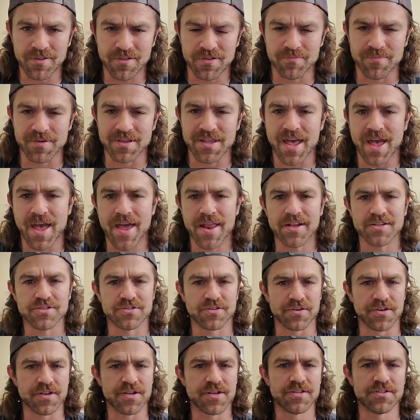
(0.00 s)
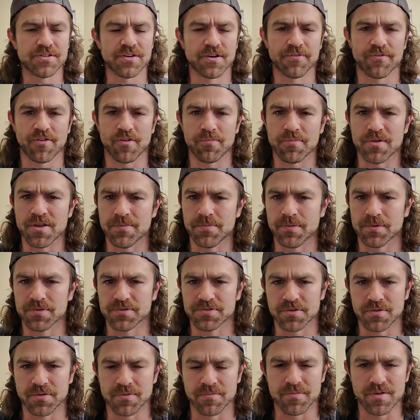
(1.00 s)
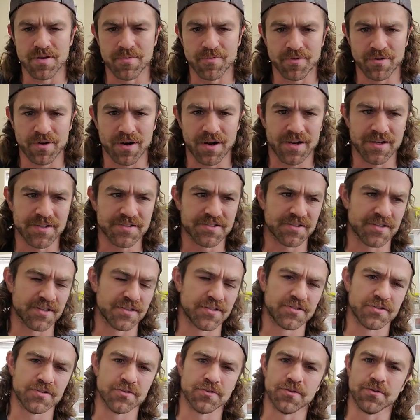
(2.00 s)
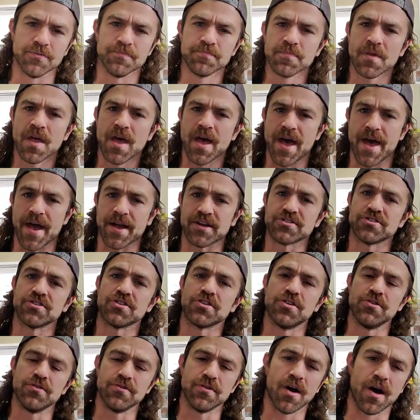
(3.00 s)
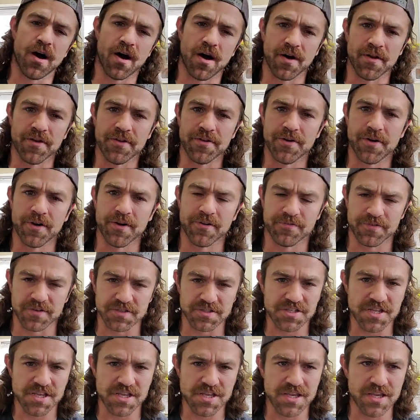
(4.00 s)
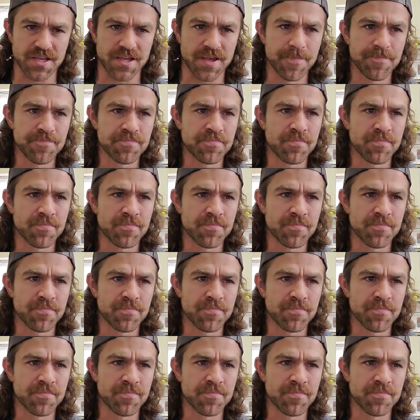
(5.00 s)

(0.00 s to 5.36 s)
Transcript: The mechanics are easier for people to memorize and to execute under fatigue.